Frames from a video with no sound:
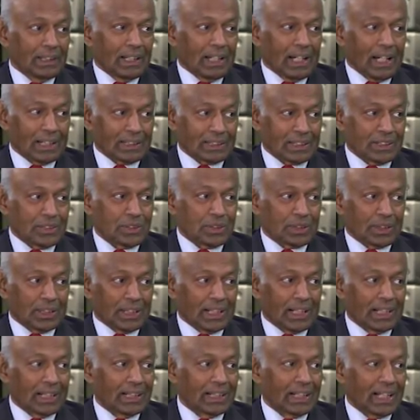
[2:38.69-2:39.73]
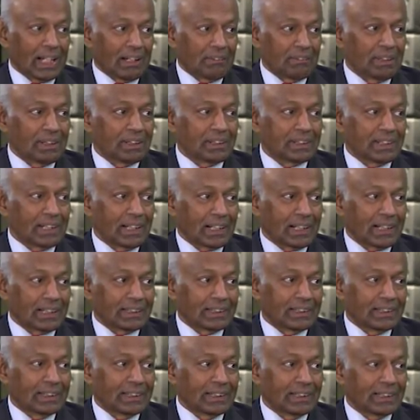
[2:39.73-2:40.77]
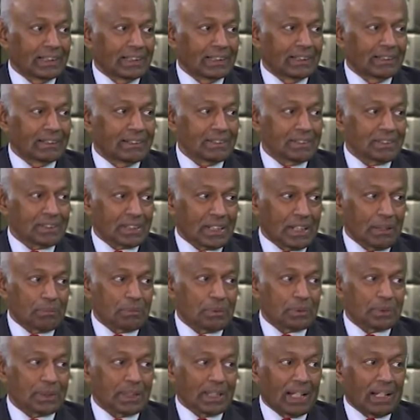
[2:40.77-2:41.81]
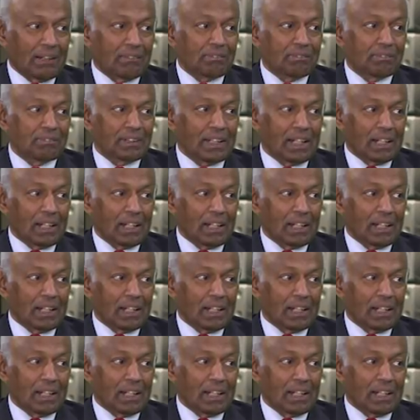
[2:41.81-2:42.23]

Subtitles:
As a child, having taken the steps to have